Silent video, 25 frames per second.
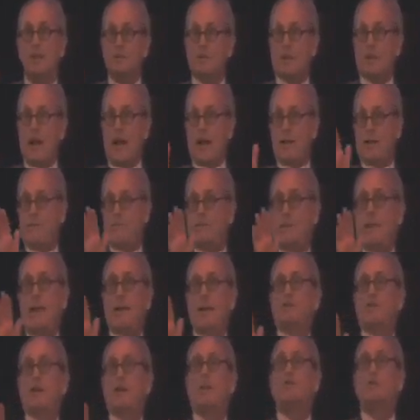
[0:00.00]
it's kind of
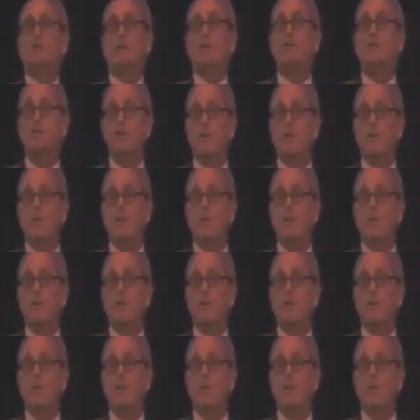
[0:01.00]
tangential.